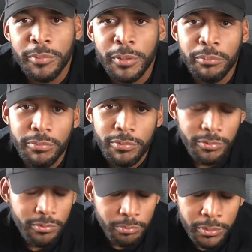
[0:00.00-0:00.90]
be
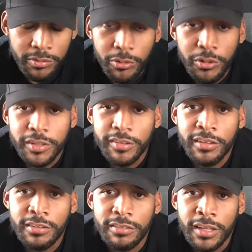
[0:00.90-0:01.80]

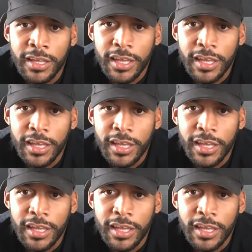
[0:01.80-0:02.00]
storytellers.